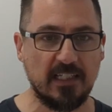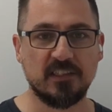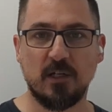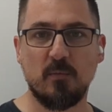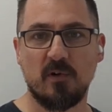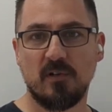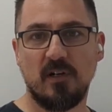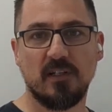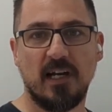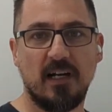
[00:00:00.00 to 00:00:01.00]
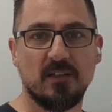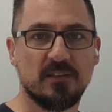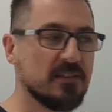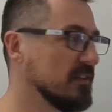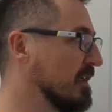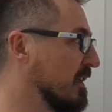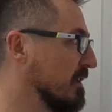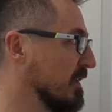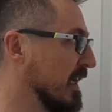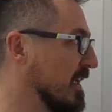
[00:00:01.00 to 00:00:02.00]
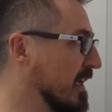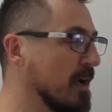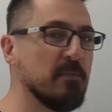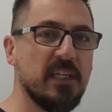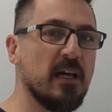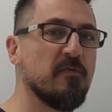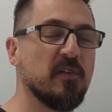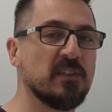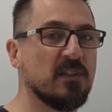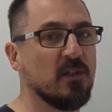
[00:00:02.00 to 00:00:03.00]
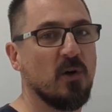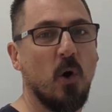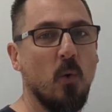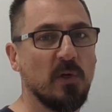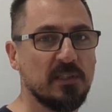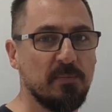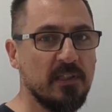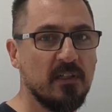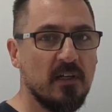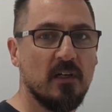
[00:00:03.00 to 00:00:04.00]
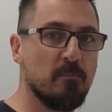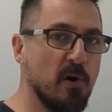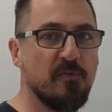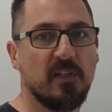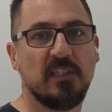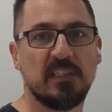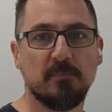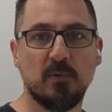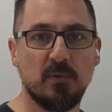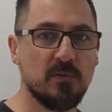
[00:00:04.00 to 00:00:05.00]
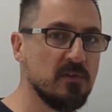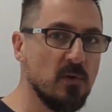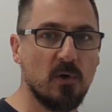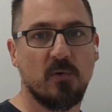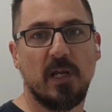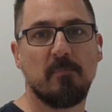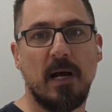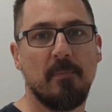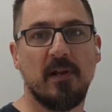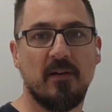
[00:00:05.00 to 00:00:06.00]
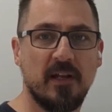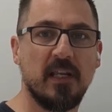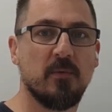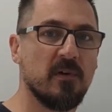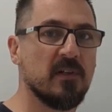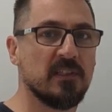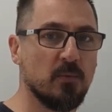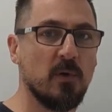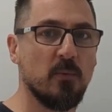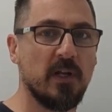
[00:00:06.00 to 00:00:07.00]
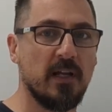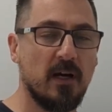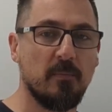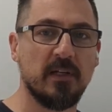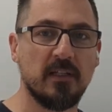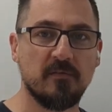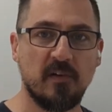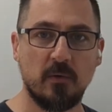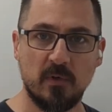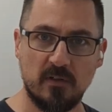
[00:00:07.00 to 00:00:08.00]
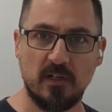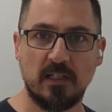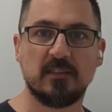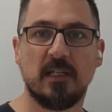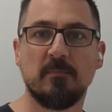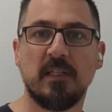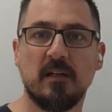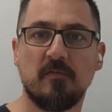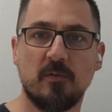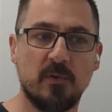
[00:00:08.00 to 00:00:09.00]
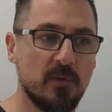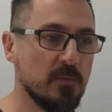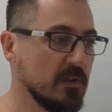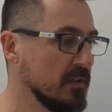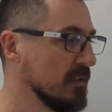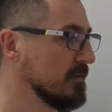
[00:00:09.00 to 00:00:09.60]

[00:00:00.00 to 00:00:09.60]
that somewhere along the house. In MDF, it's going to always be perfectly smooth, no grain popping out anywhere. That's one way to help identify whether or not it's MDF or real wood.